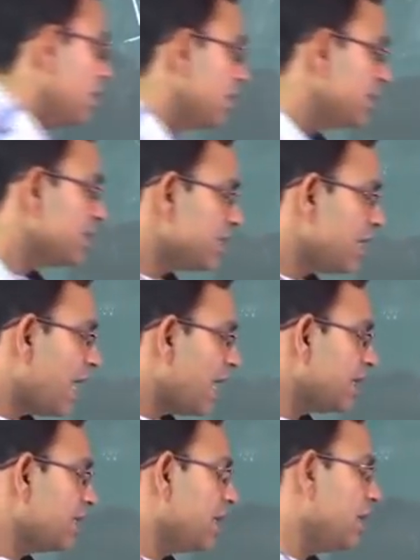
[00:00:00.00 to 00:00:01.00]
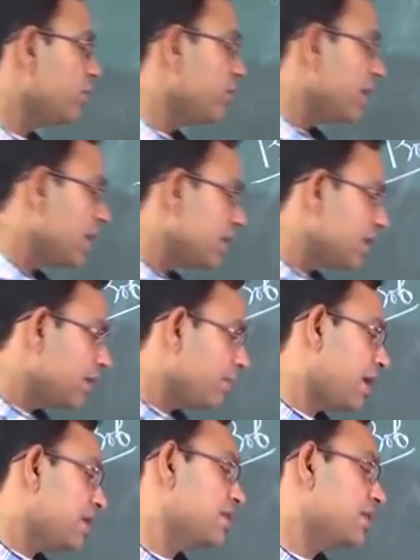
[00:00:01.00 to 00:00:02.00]
This is like del u del t
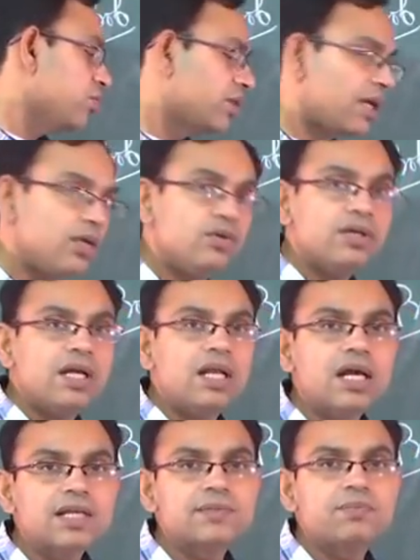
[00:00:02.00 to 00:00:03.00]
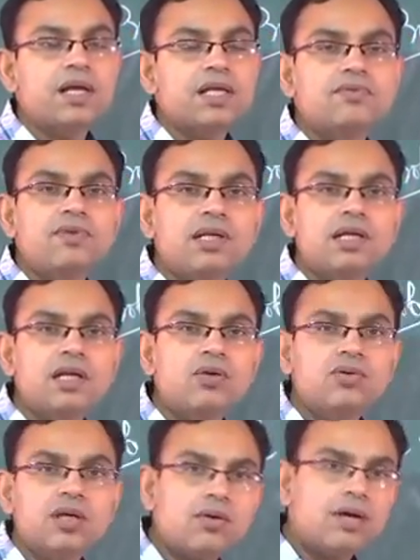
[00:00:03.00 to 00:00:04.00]
plus u del u del x plus V del
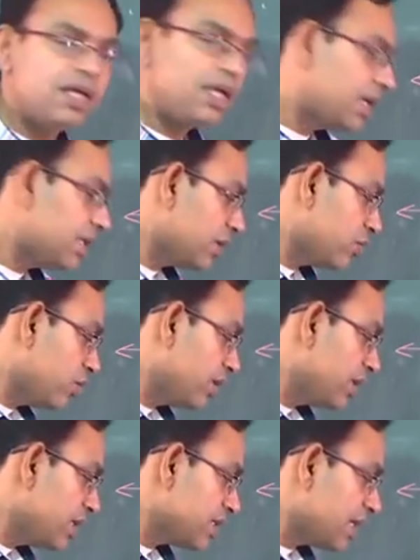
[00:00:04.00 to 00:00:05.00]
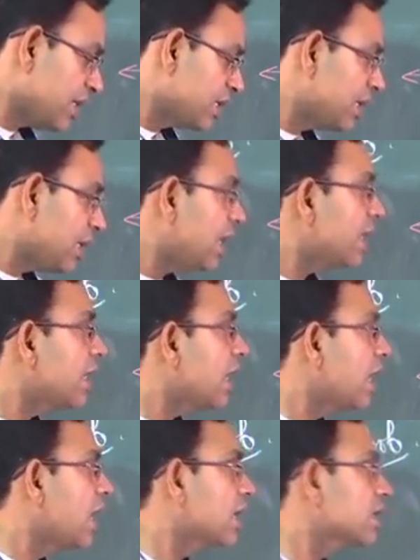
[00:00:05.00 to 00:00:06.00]
u del y. Here the coordinates are t and
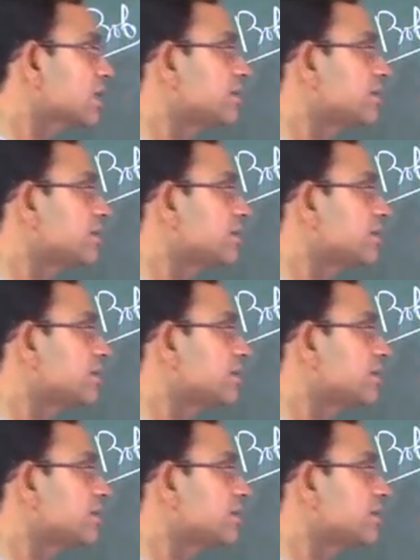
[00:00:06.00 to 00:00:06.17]
r.